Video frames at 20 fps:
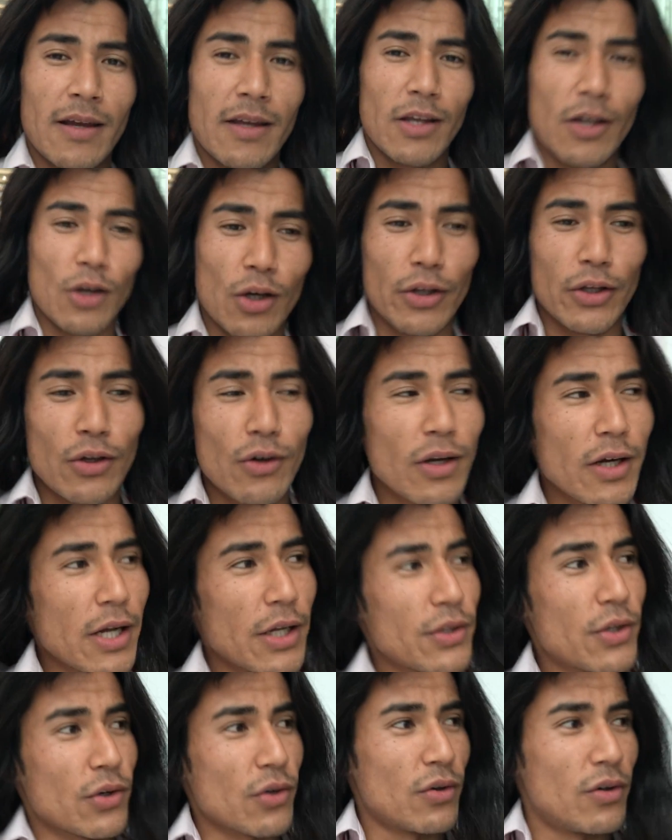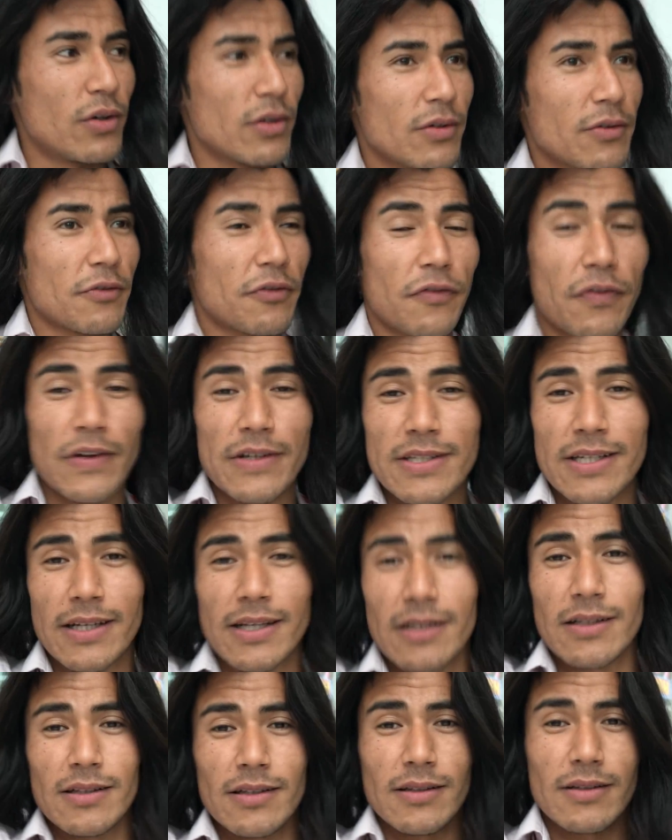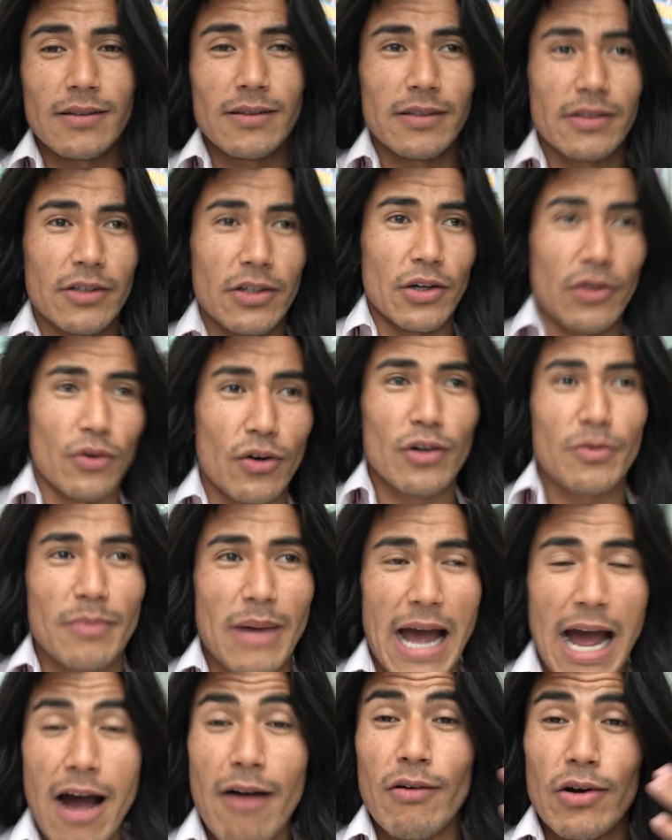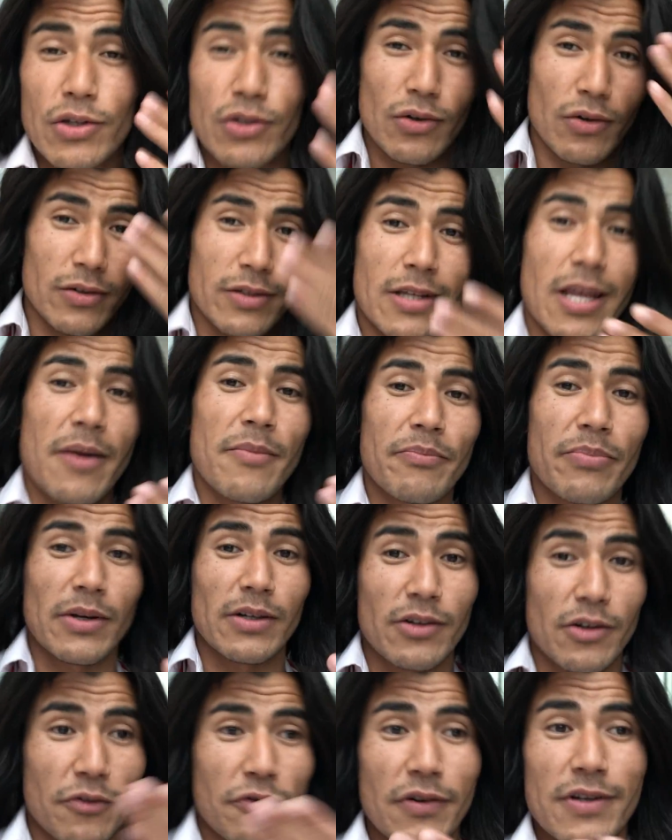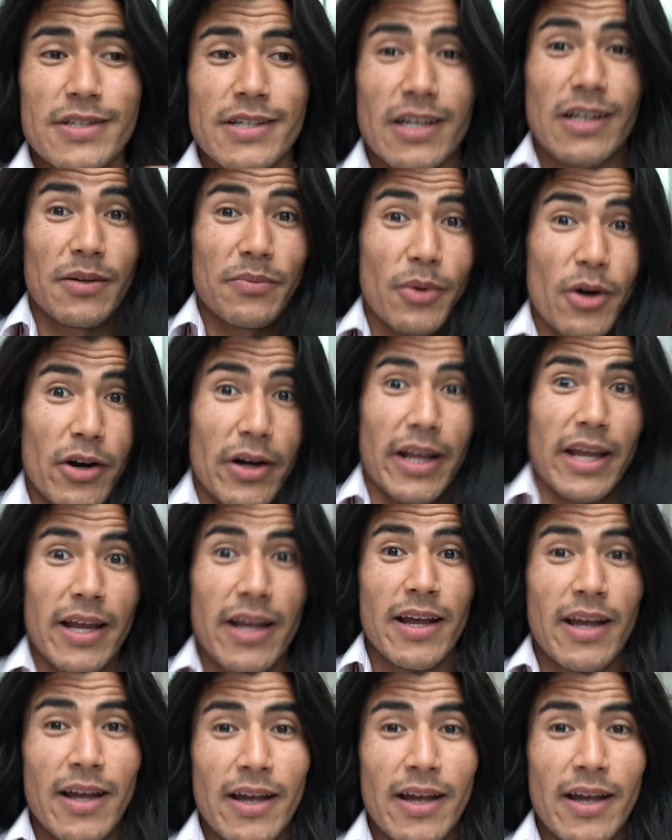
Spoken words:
You look at your own physical, your own Mahavatar temple, your physical body.